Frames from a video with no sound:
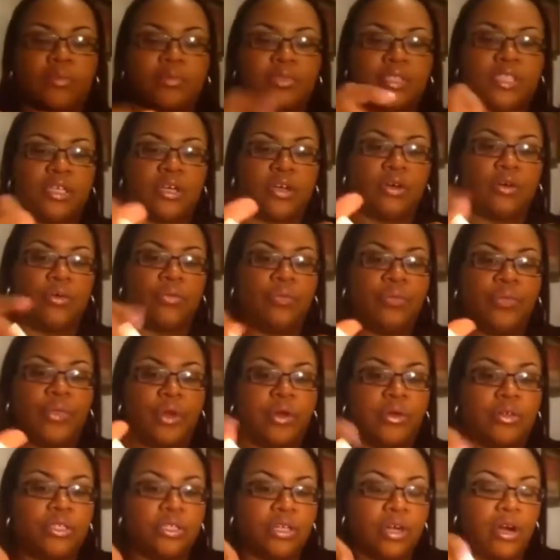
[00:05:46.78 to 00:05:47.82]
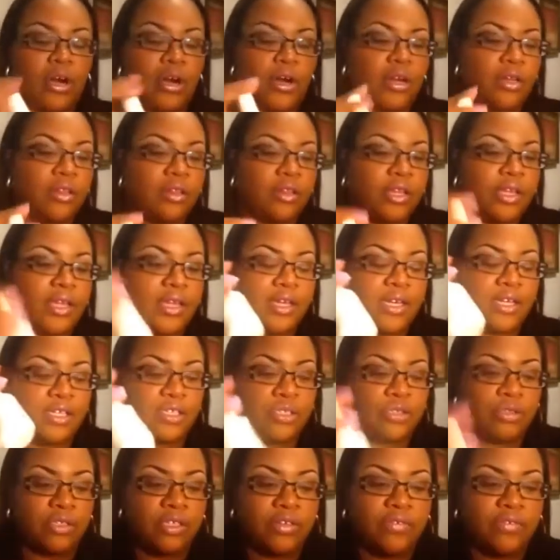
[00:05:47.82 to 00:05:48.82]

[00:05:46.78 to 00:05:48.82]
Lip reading: So those are the initial